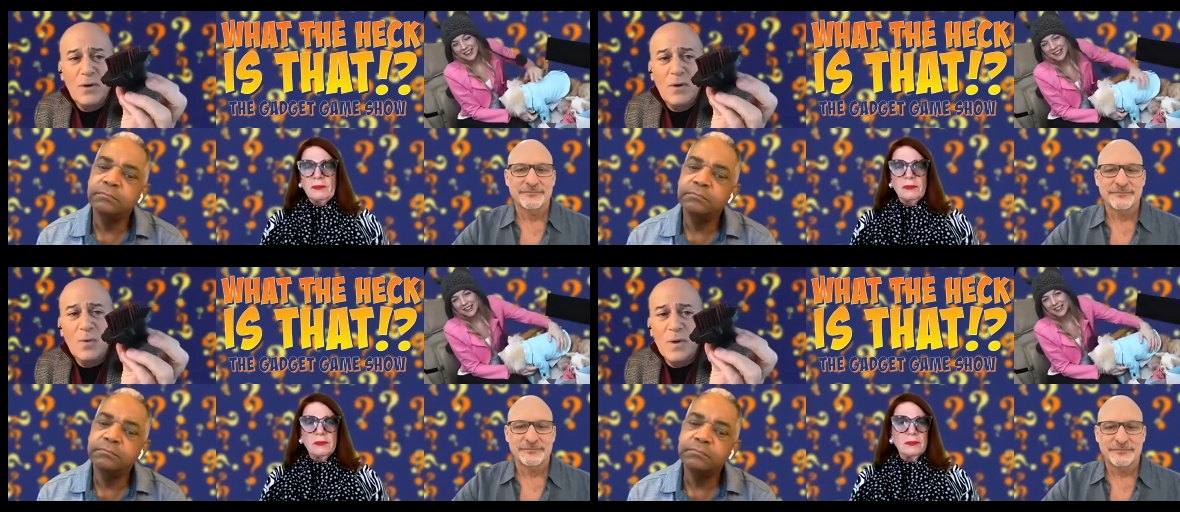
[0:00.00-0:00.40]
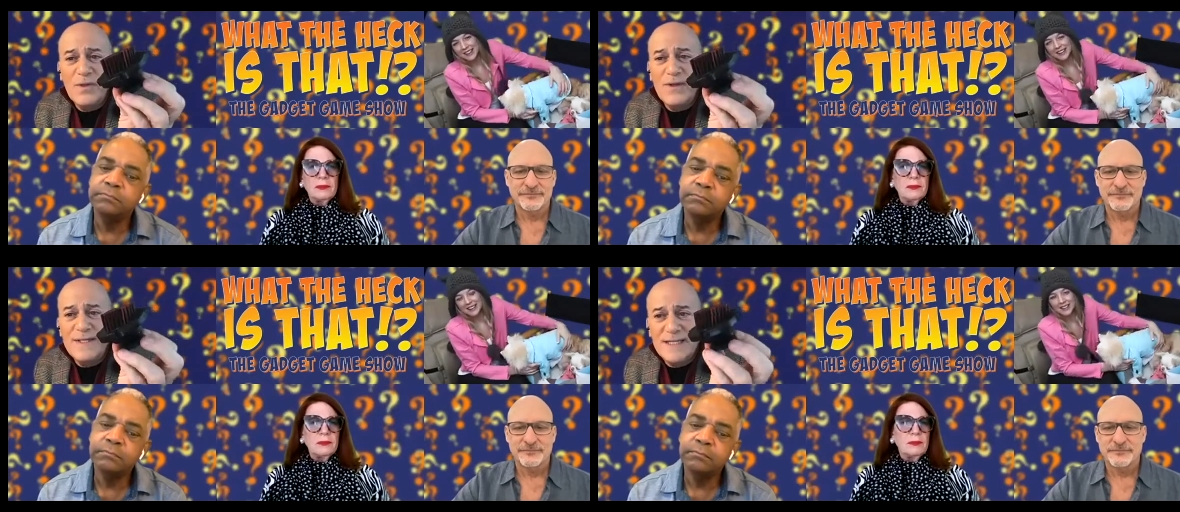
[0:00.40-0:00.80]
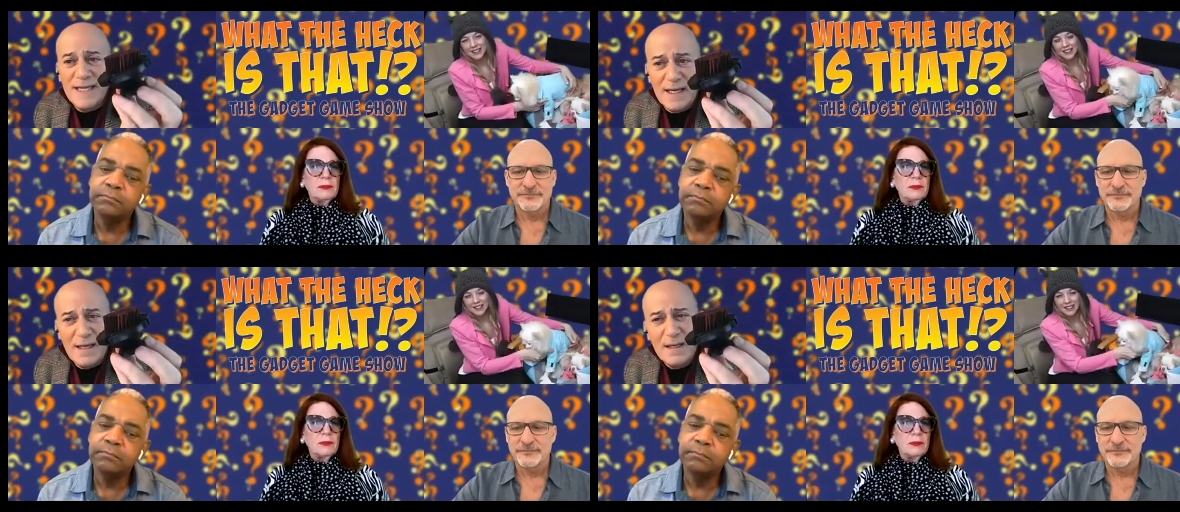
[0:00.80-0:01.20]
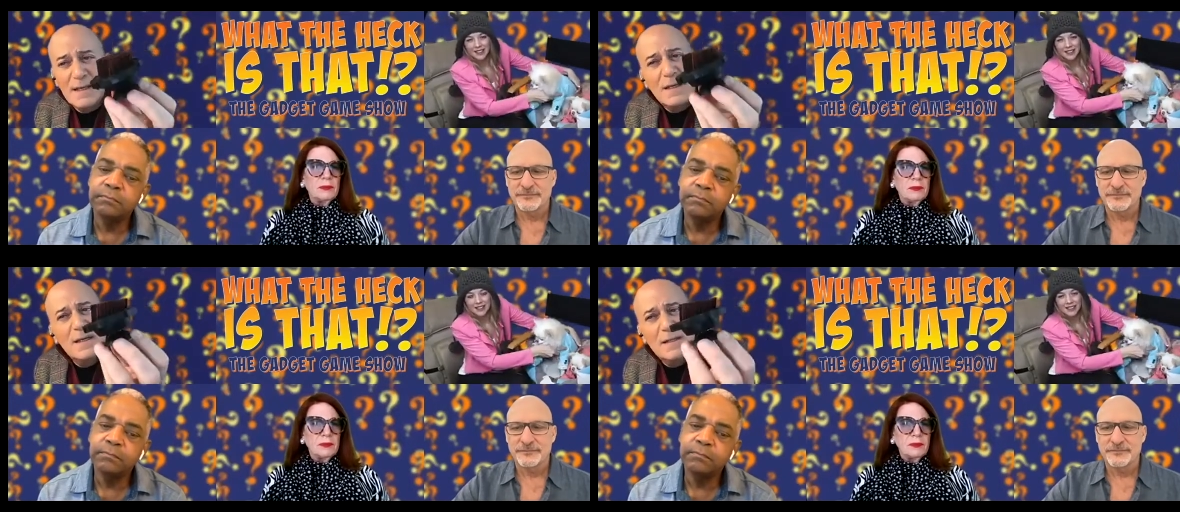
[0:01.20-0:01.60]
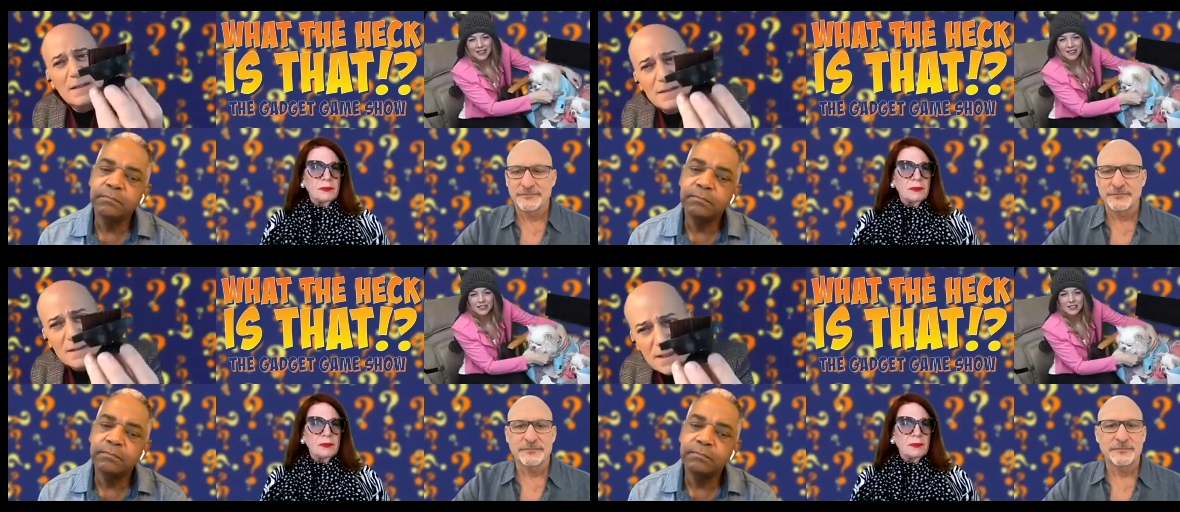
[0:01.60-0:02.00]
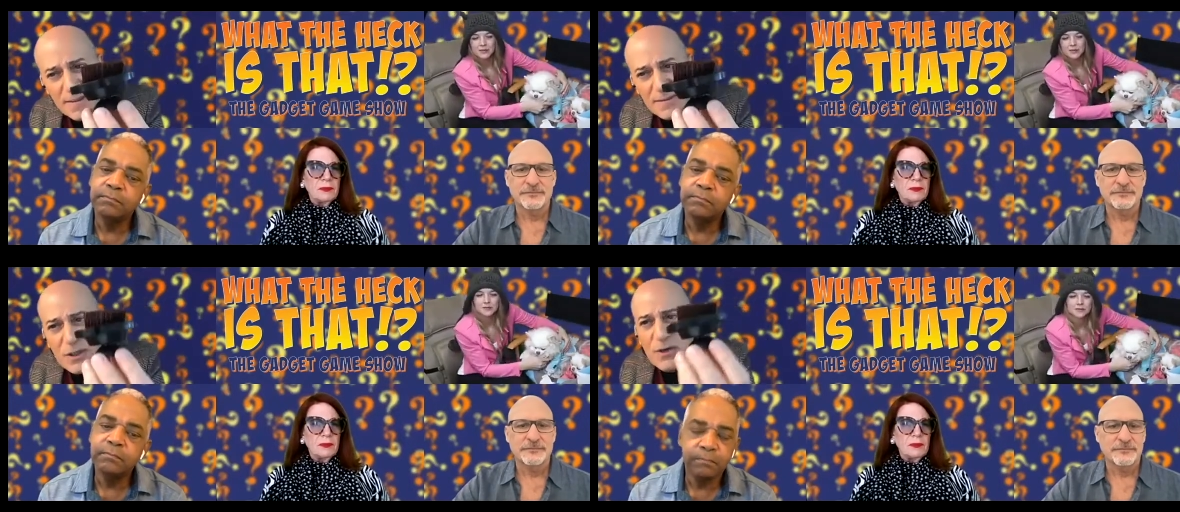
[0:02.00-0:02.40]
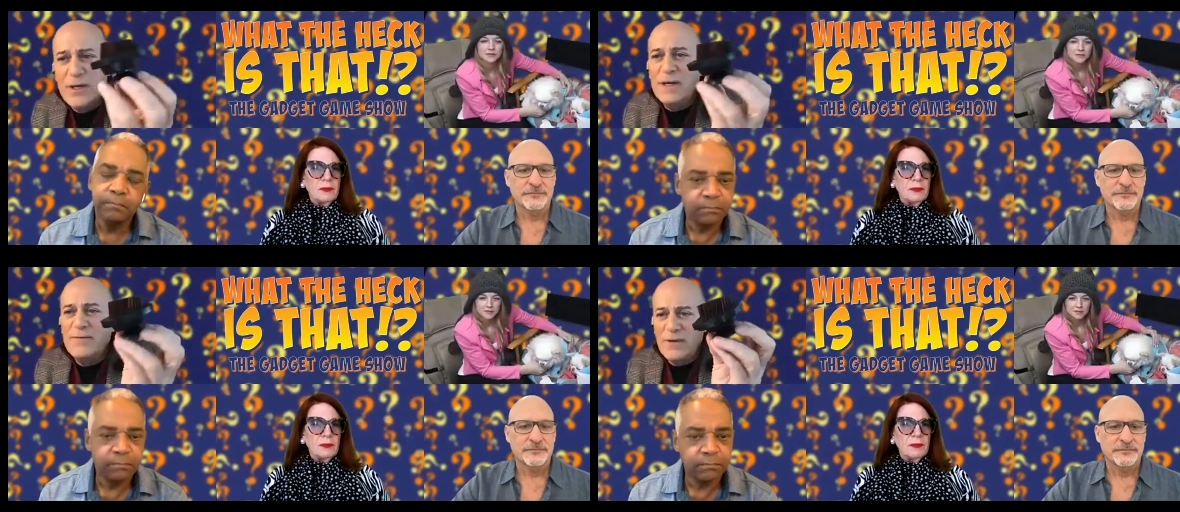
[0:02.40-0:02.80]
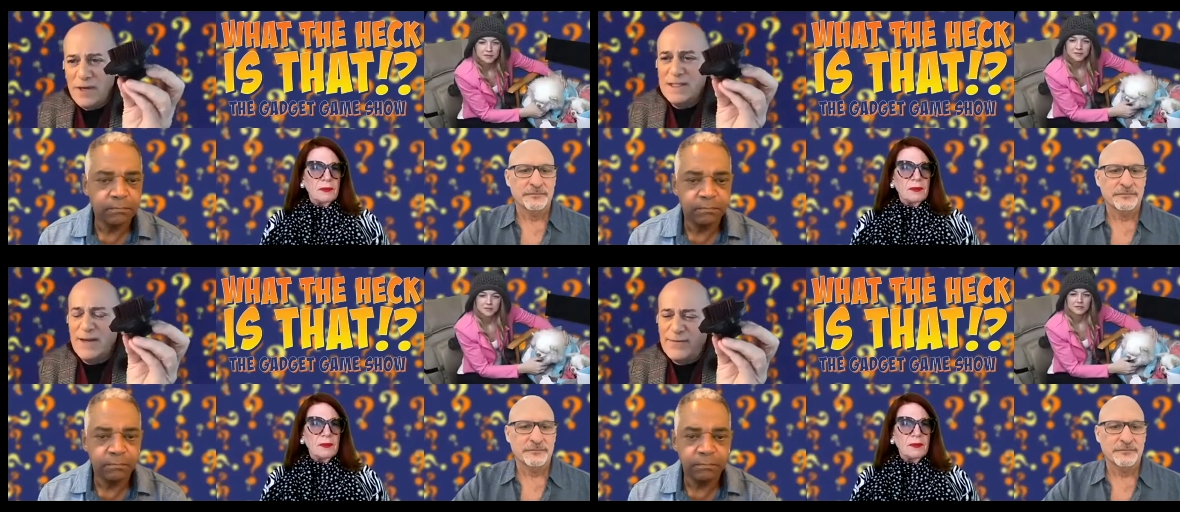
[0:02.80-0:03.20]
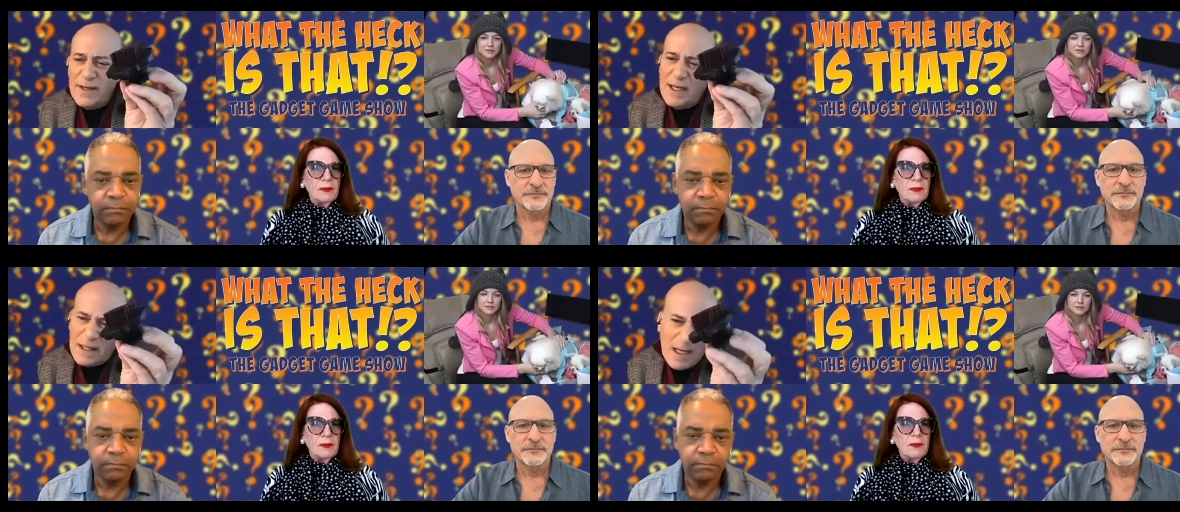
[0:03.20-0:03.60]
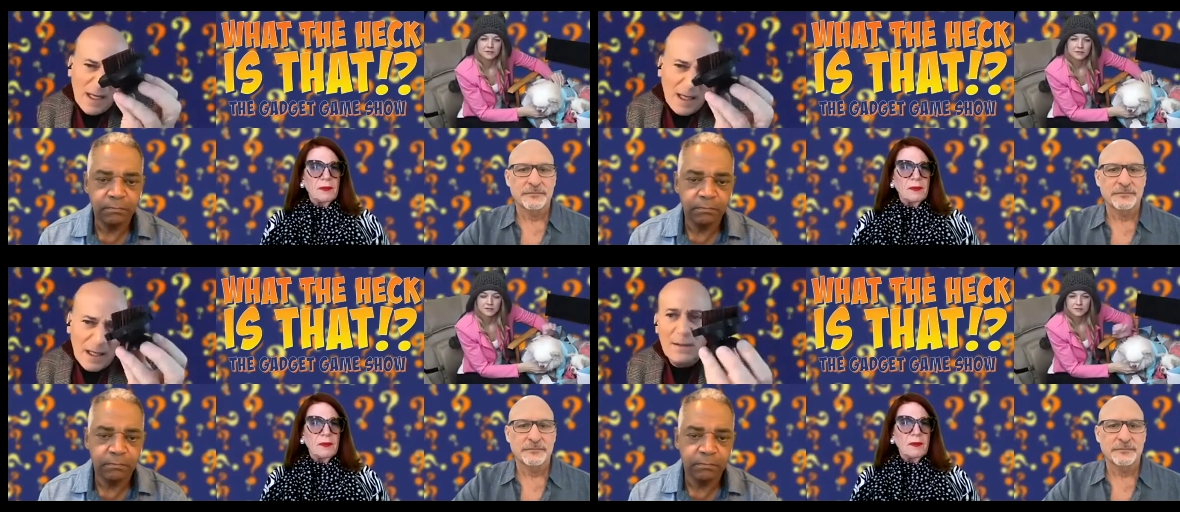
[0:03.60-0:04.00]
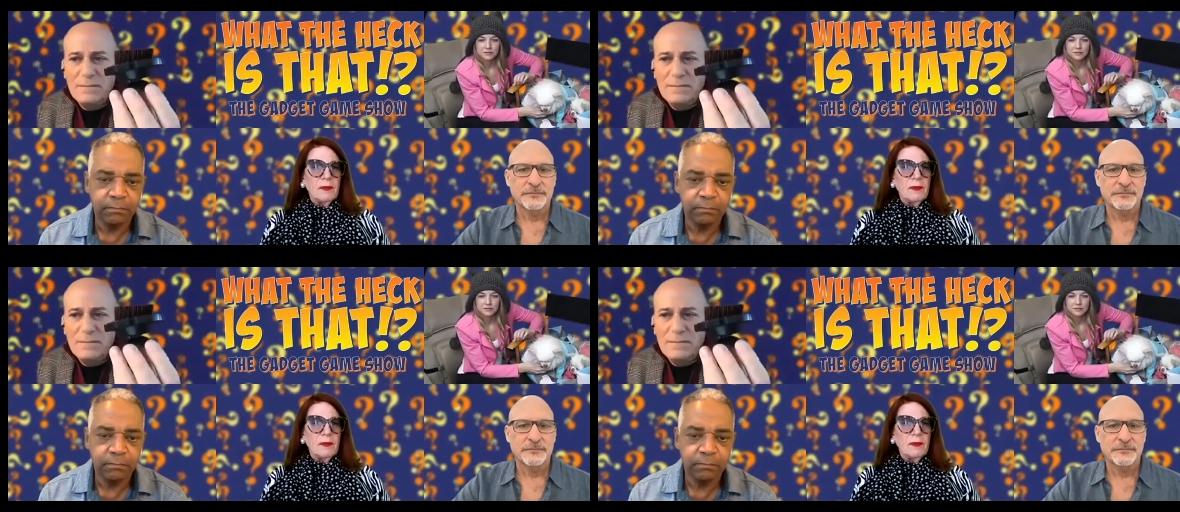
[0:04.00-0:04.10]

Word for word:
Speaker 1: with the sink. Some degree of it's definitely cleaning.